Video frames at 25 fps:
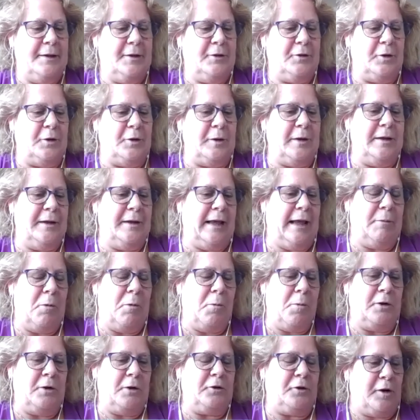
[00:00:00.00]
So he came
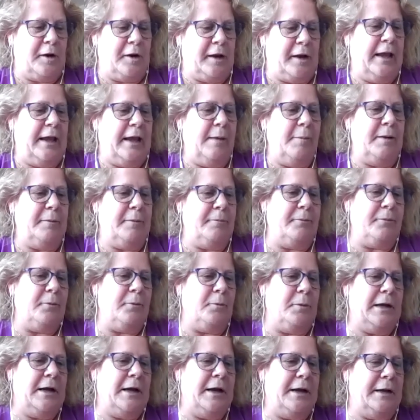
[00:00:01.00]
and watched our game, and
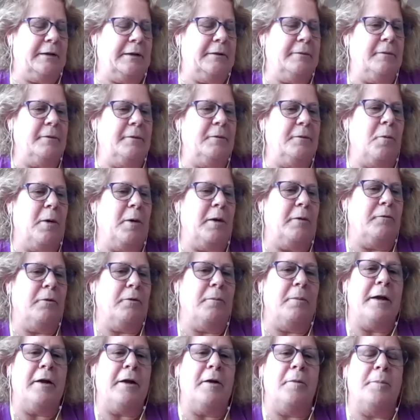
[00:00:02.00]
we kind of went
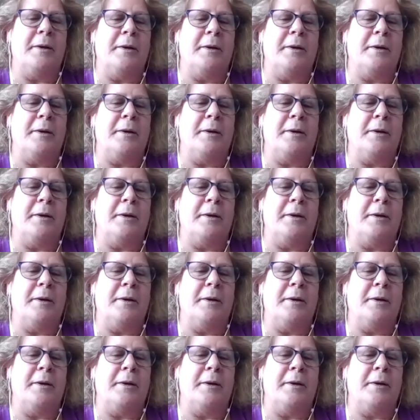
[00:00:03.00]
from there.